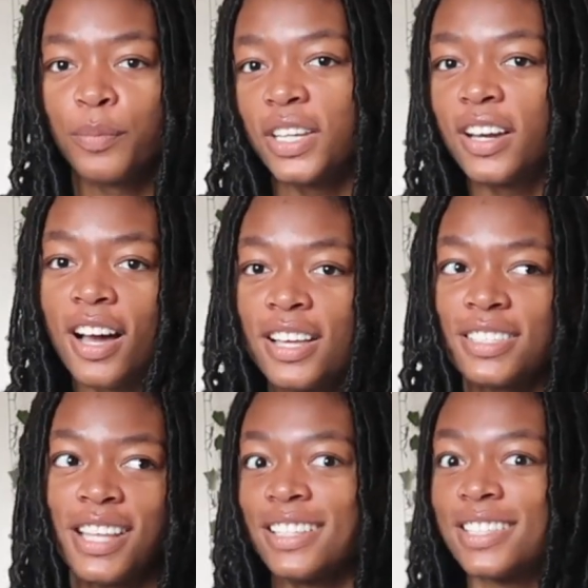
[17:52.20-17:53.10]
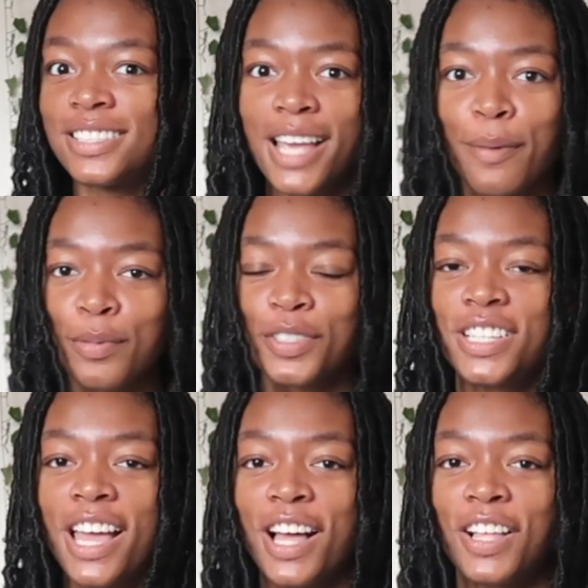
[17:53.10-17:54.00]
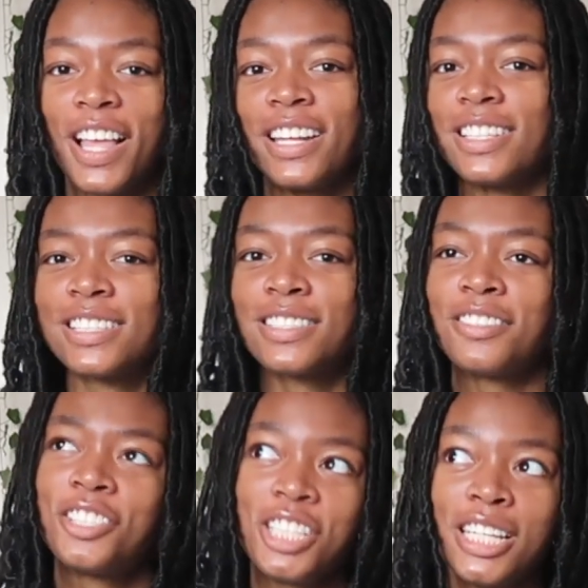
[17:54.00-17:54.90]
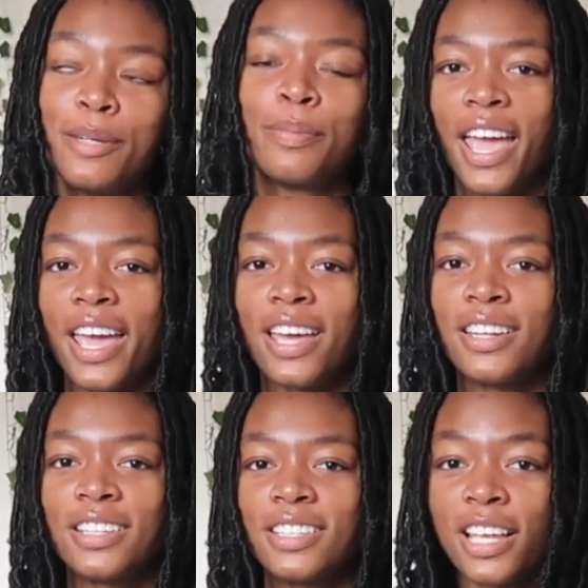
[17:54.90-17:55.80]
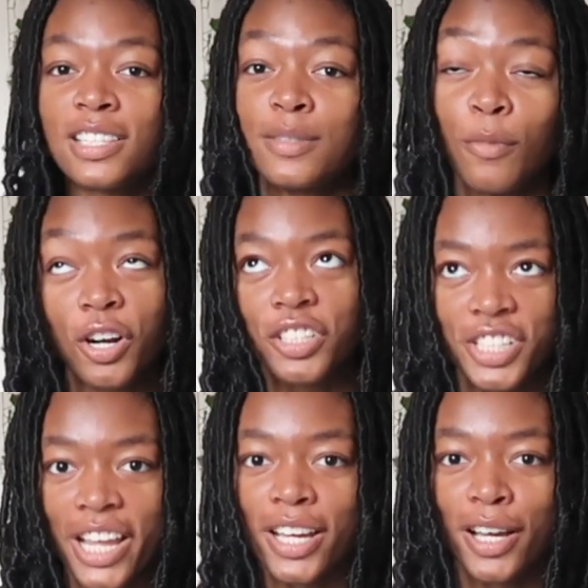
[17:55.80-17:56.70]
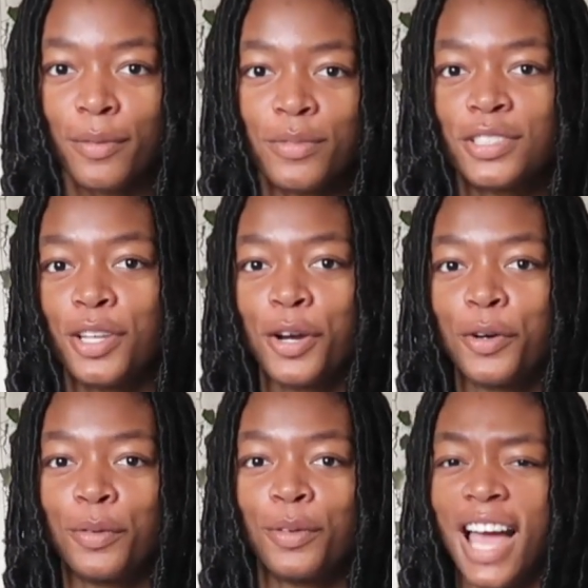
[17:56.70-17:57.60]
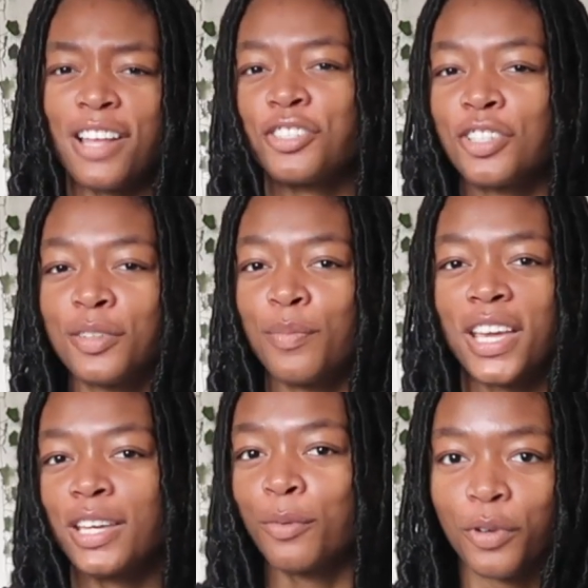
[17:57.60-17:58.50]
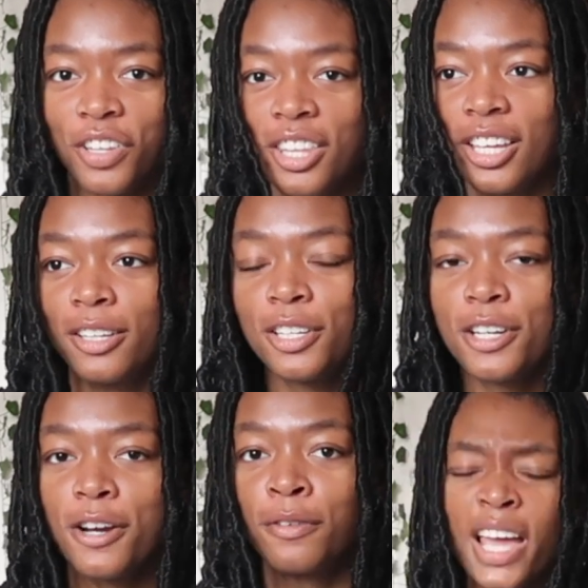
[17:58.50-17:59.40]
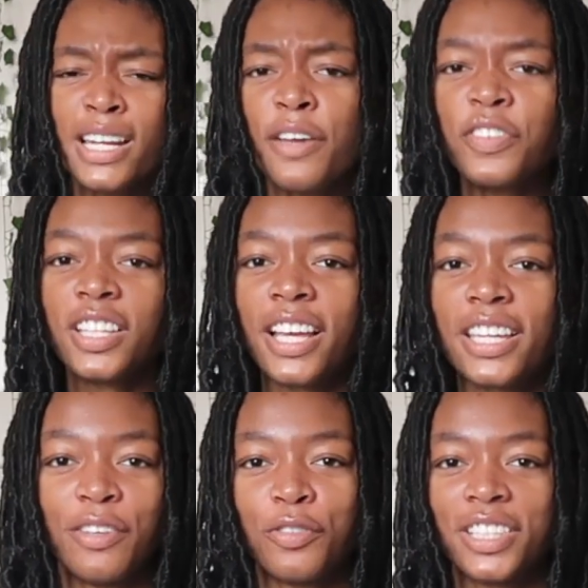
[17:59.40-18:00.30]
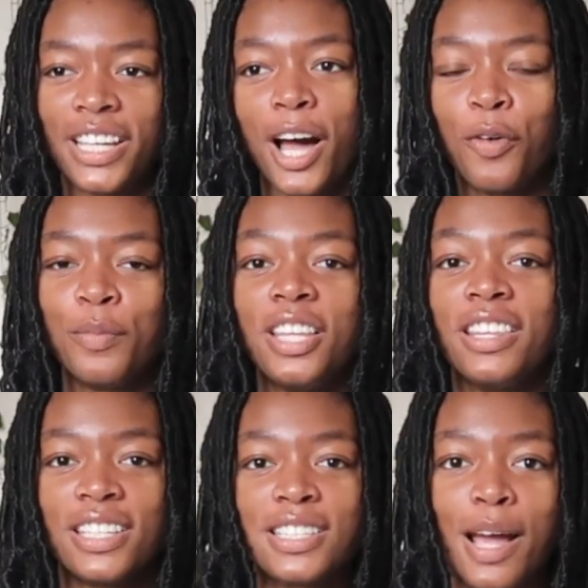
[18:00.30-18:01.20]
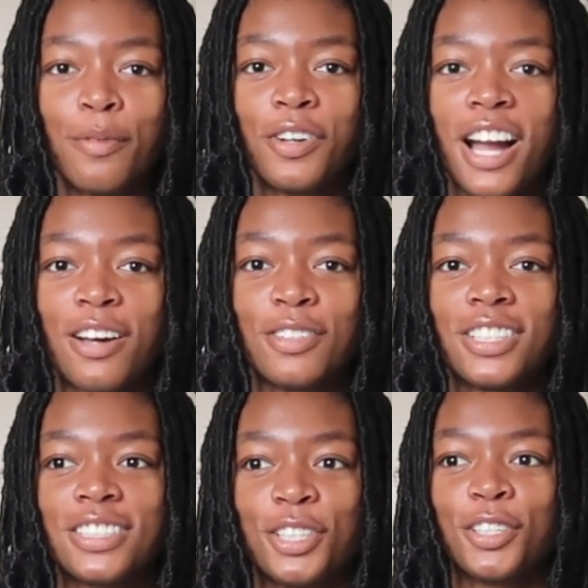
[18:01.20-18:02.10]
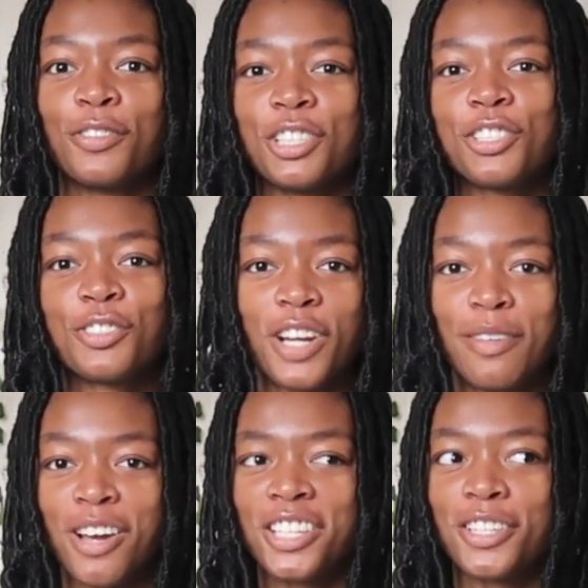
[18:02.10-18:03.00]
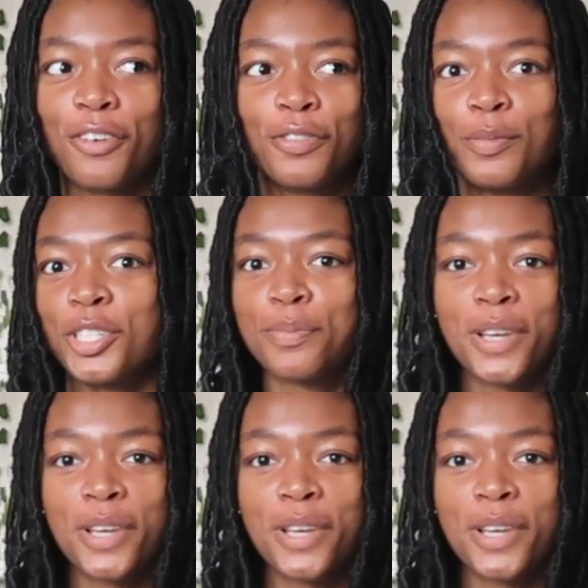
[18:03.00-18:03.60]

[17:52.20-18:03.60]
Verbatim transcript: because it's a sample sale and it's cheap and it's Marc Jacobs, so that should make it worth it, you know? And I feel like it really helped me this time around to restrain myself from just